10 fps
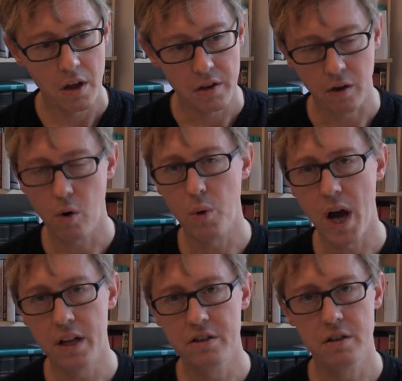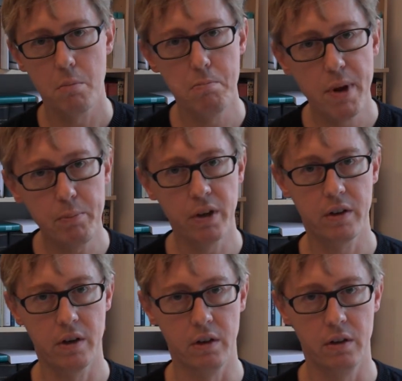the Quran's
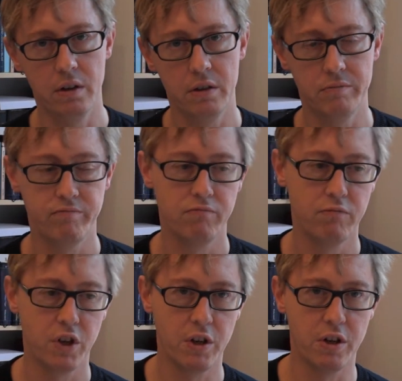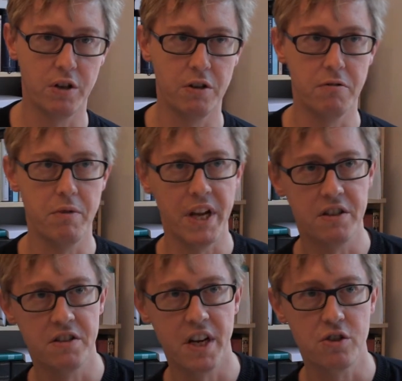biblical
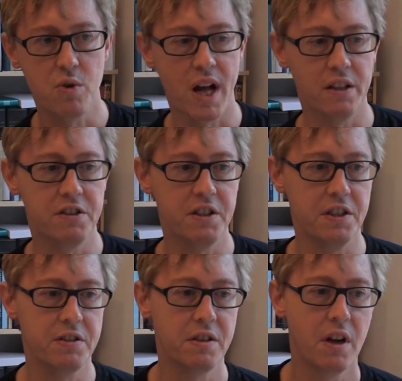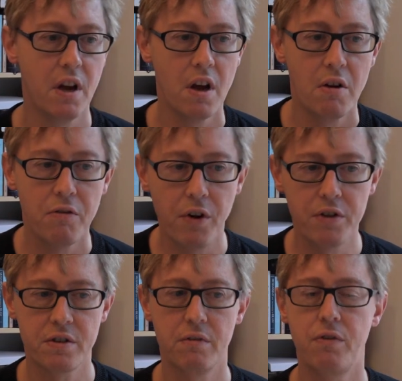intertextualities.
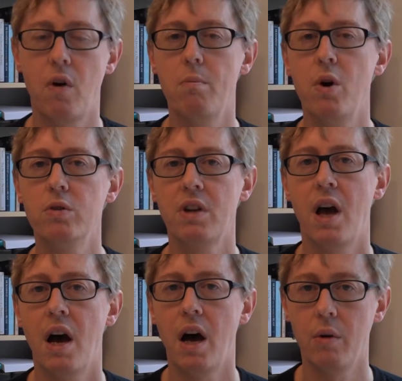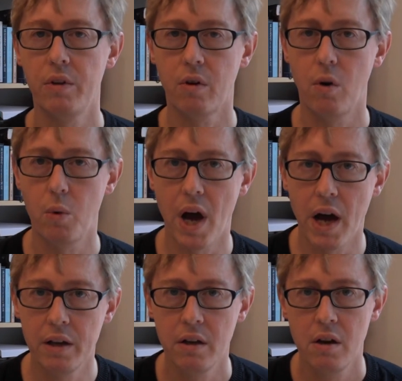First and foremost, how the
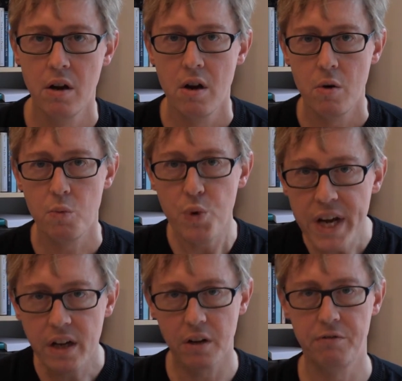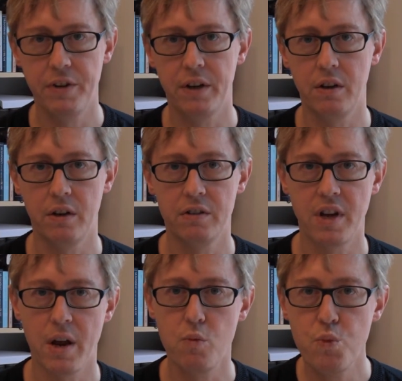Quran reconfigures
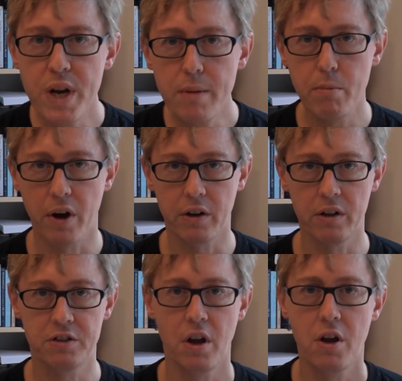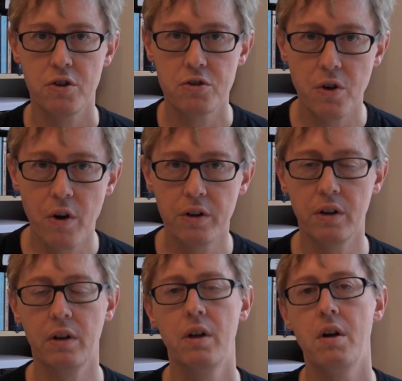and remodels
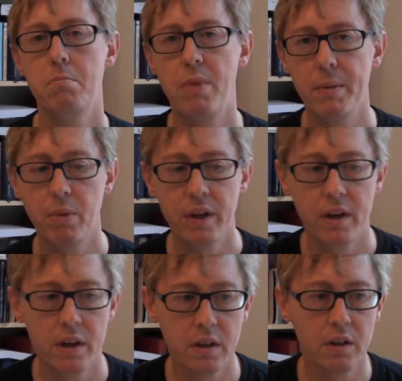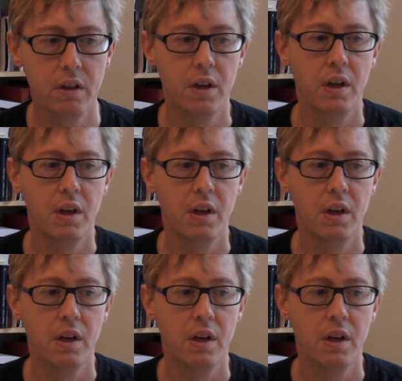certain biblical